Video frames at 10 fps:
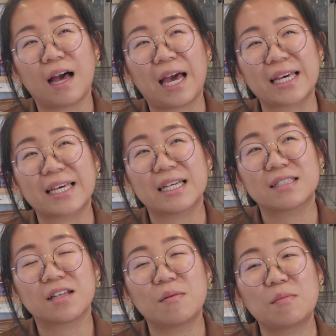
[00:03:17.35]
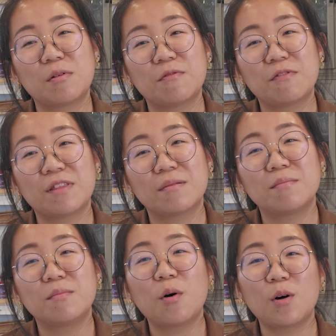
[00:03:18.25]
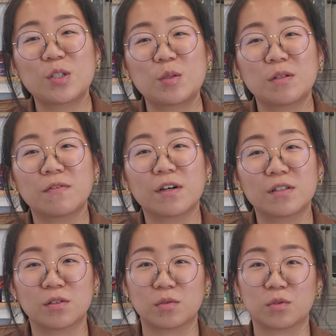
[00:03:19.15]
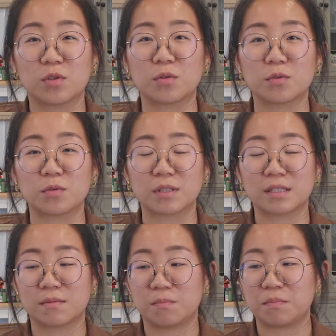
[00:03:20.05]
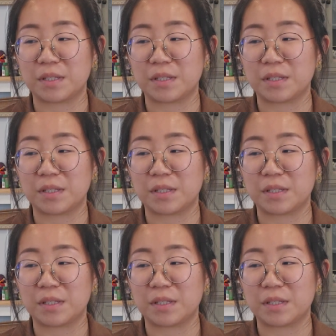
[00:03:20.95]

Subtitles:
I guess some of the more universal tools,